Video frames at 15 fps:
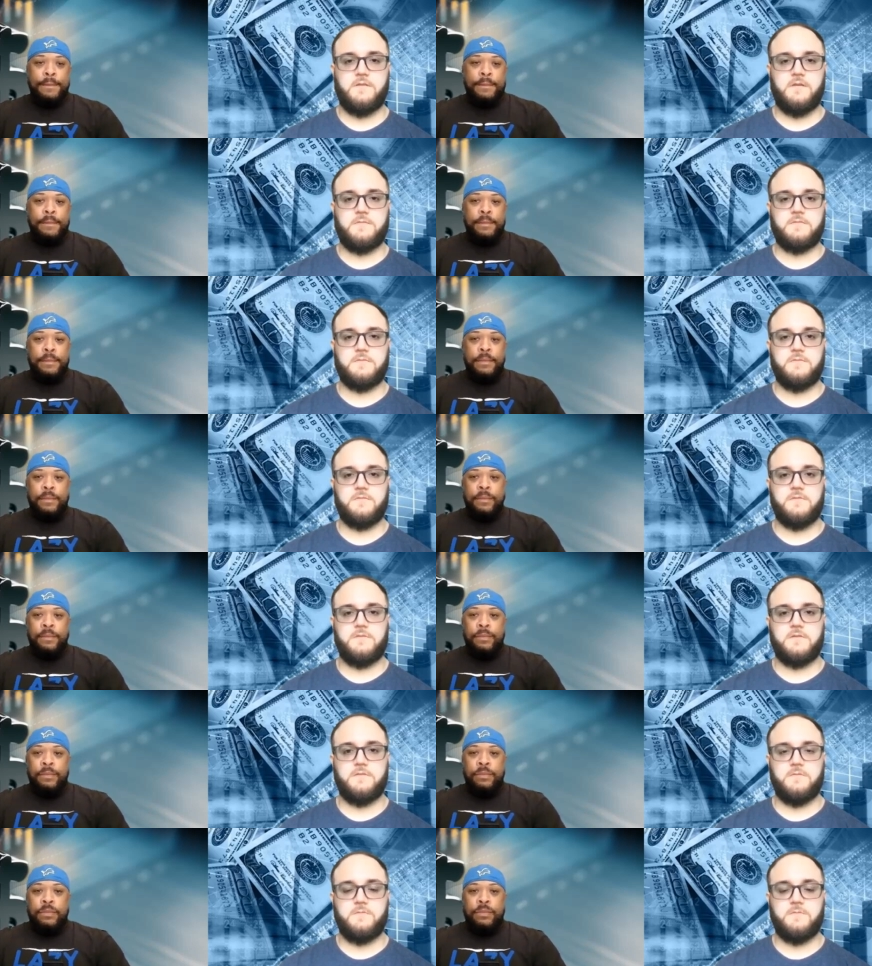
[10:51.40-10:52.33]

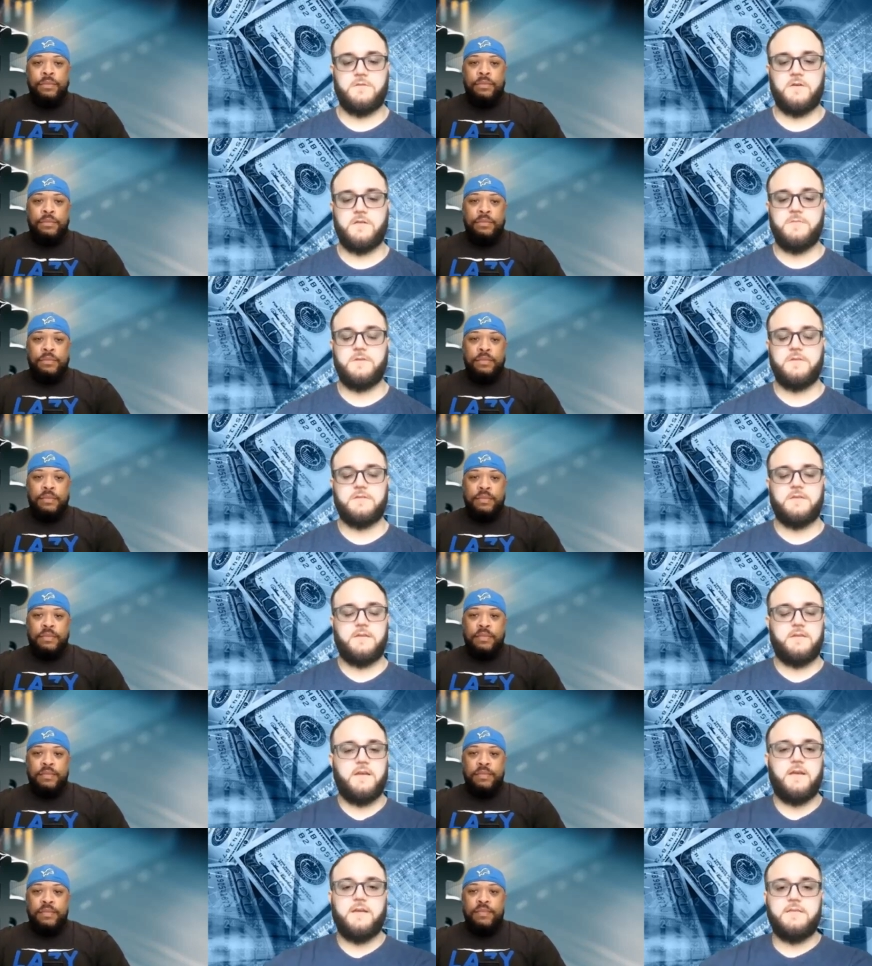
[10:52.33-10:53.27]
Speaker 1: Absolutely. With all that being
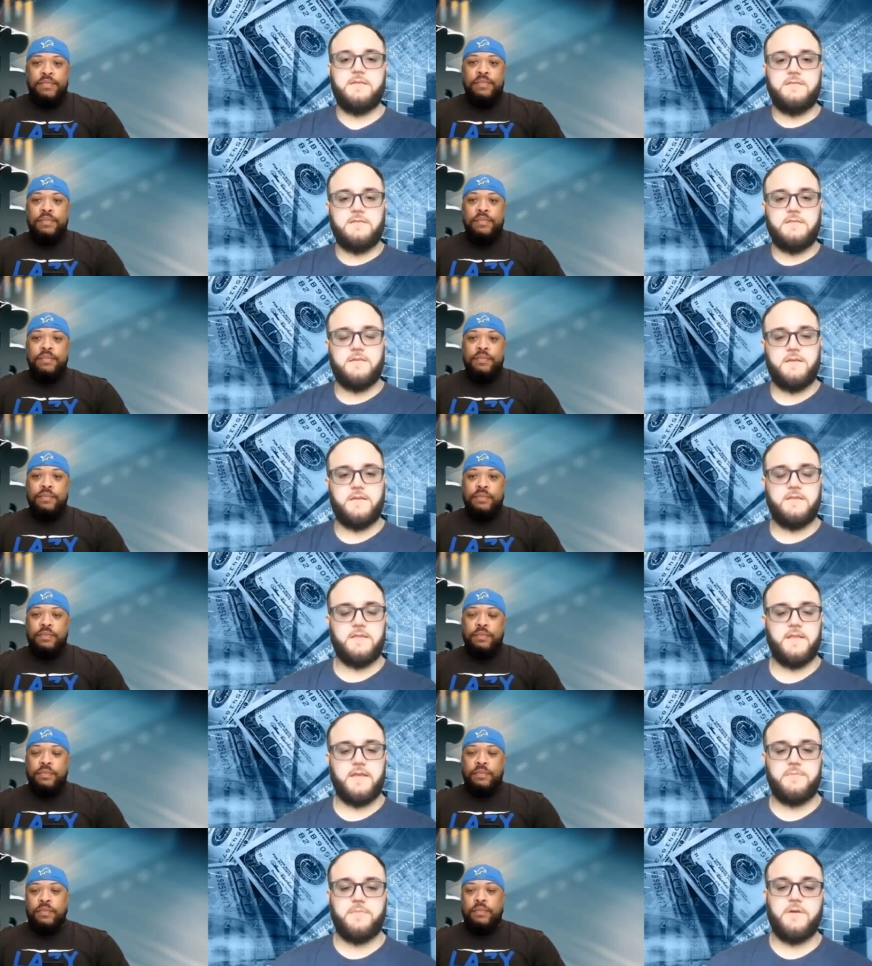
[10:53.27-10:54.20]
said, guys, hit the
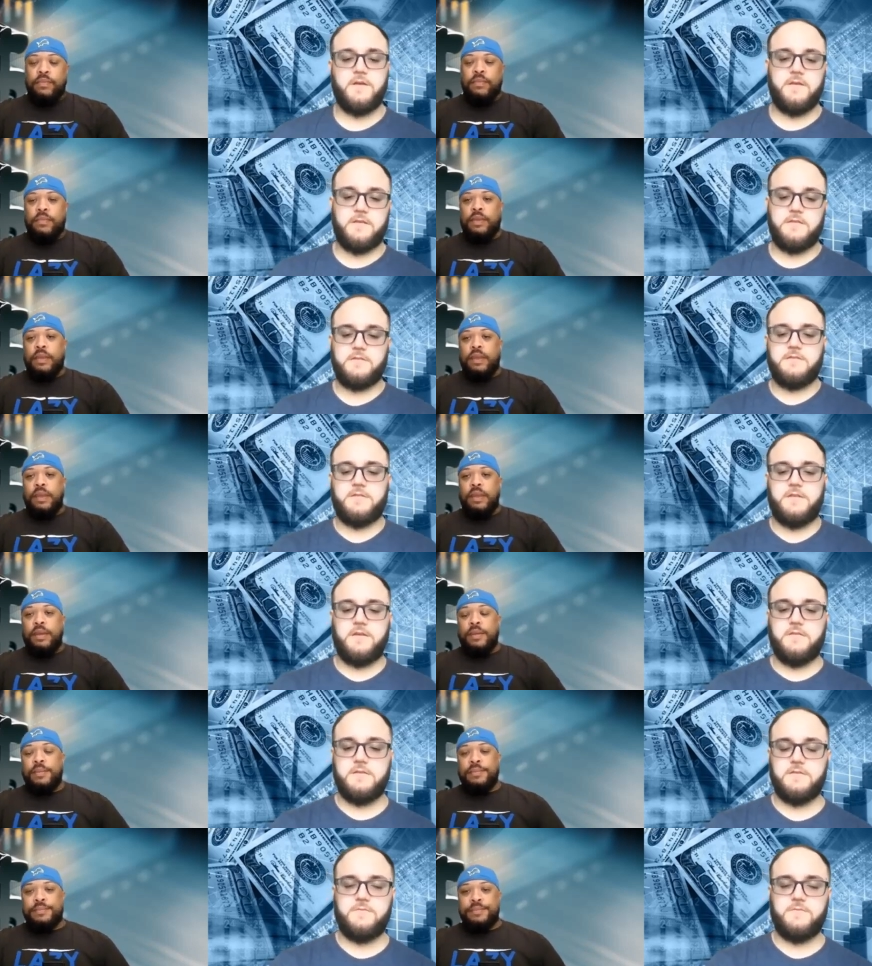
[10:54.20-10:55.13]
like button,
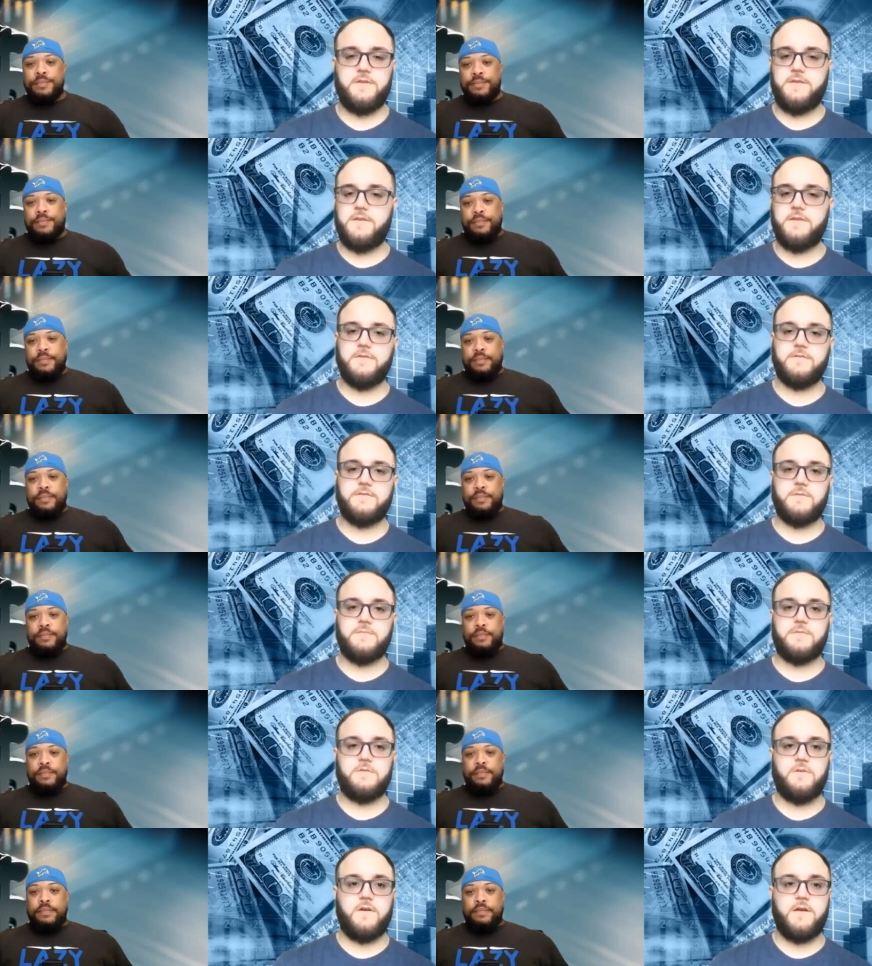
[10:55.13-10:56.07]
share this video,
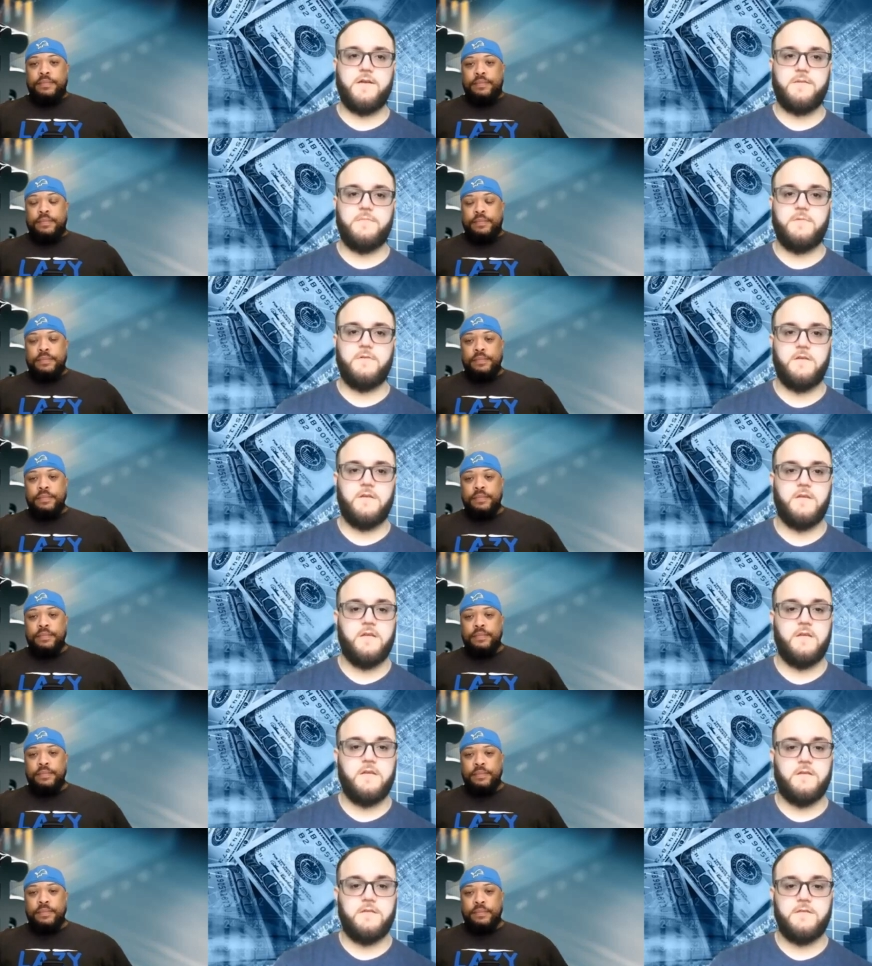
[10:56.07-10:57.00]
subscribe,
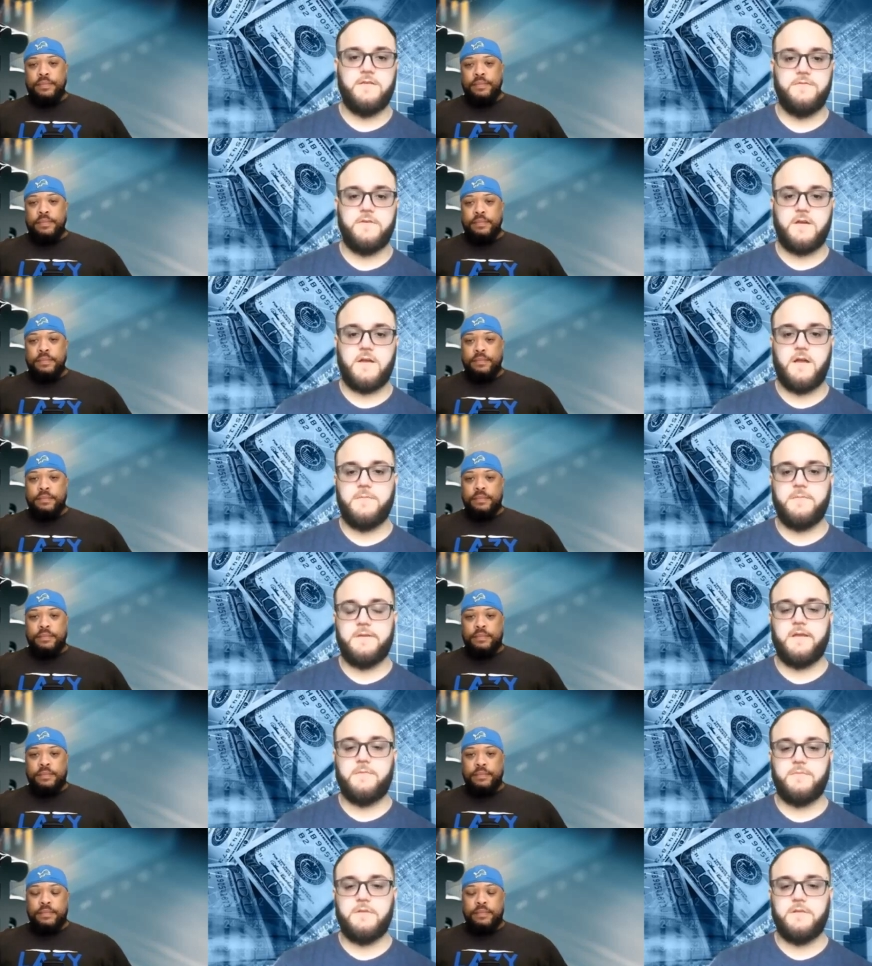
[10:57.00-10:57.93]
leave a comment
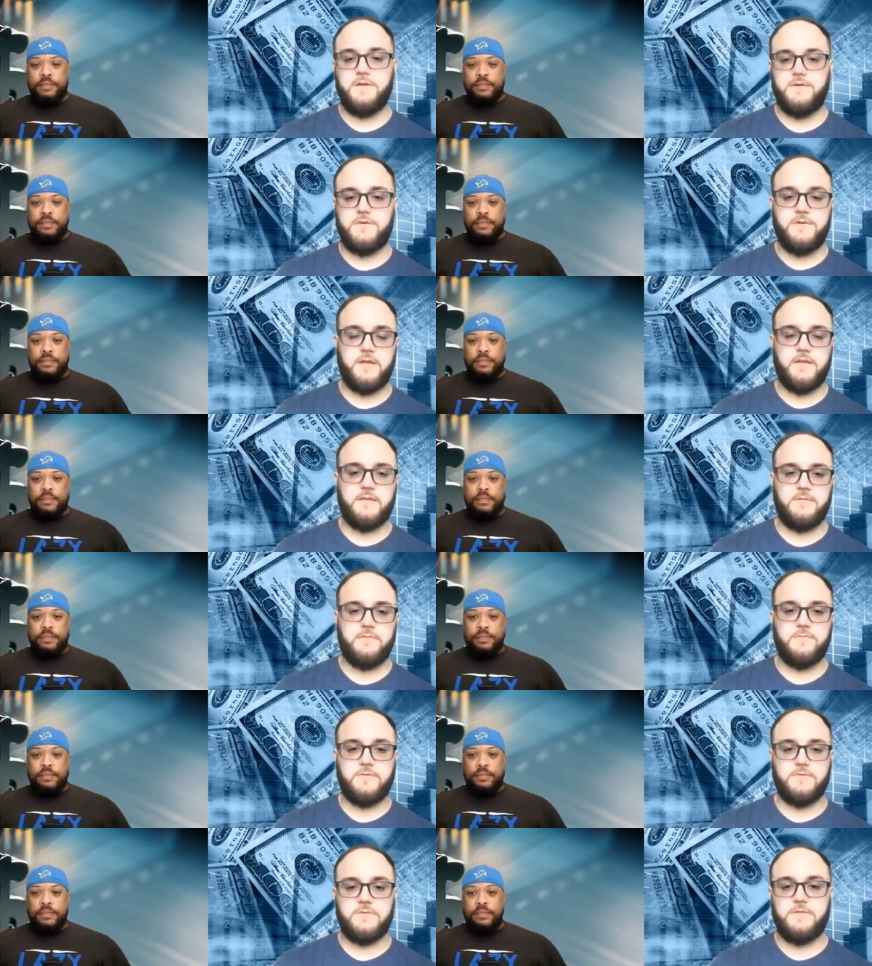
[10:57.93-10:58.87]
down below, and
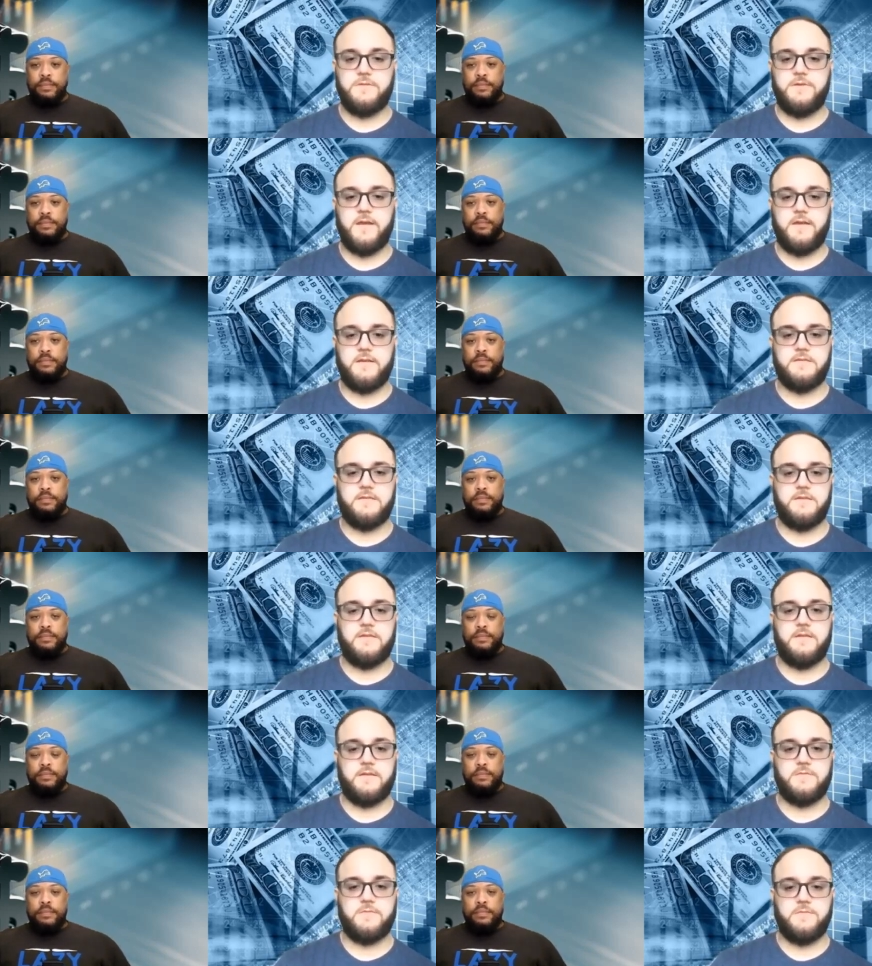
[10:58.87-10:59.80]
then we'll see you guys on the
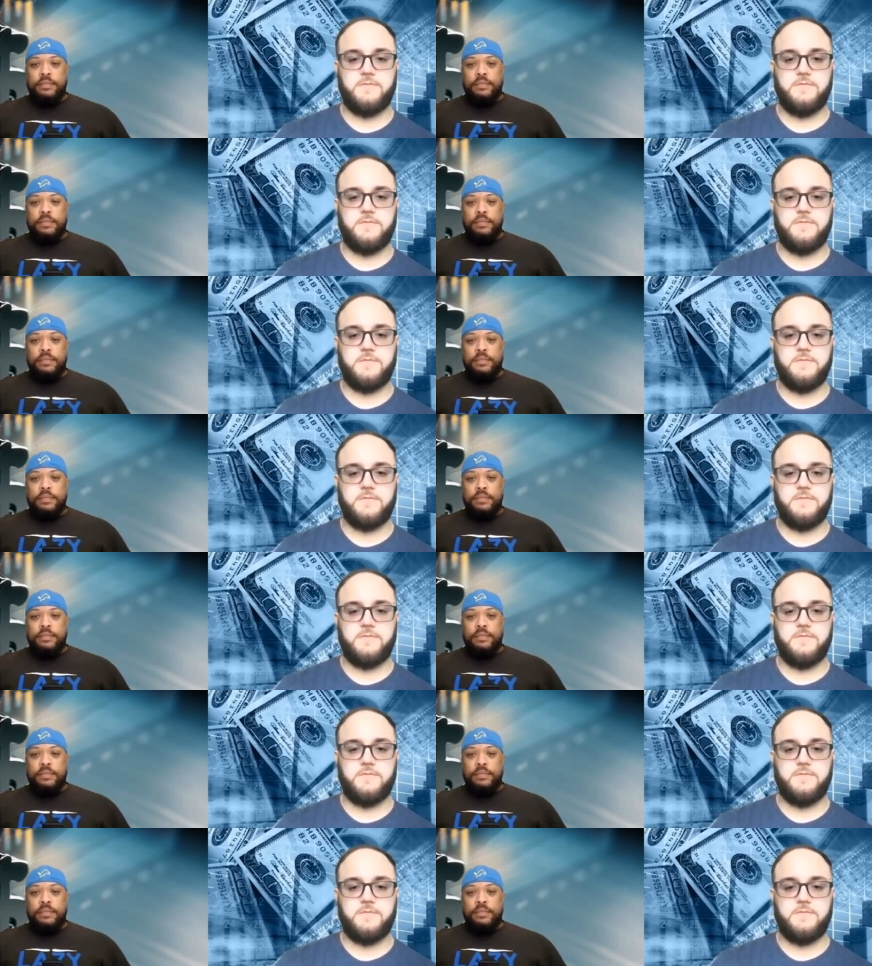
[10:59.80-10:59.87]
next